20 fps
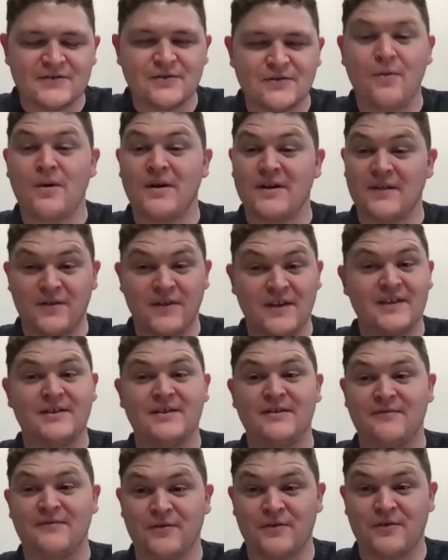So I want to
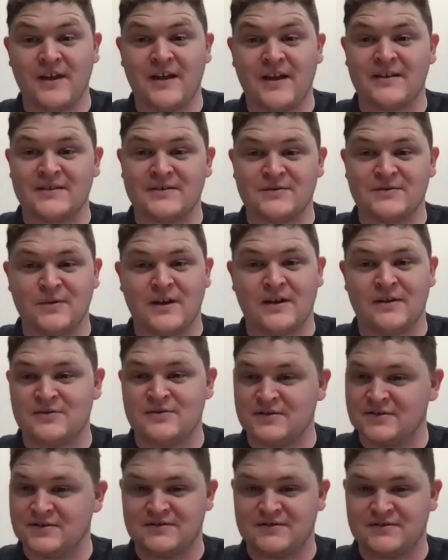thank you for that as well.
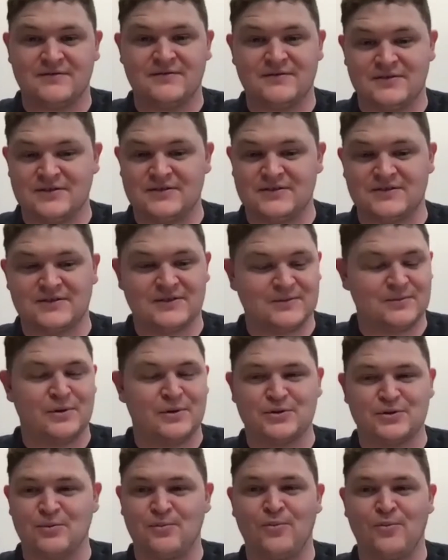Just as
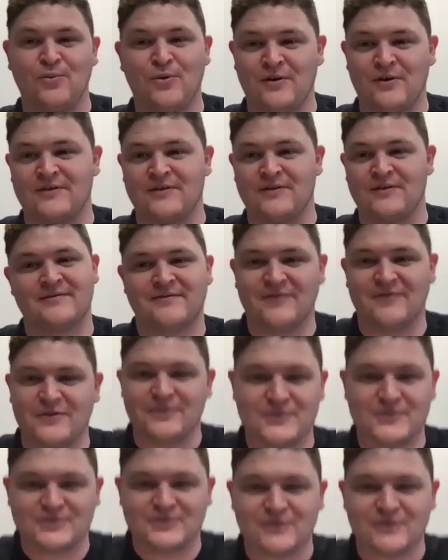much or more for
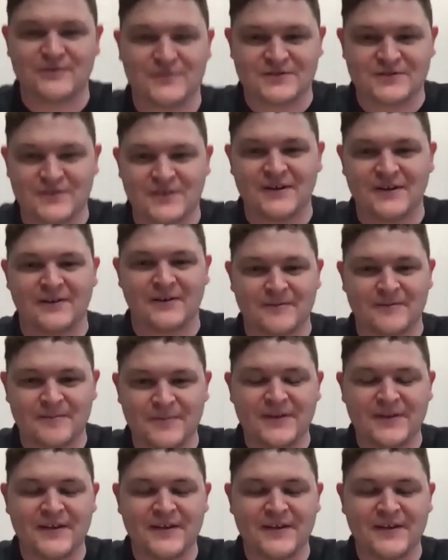your service there.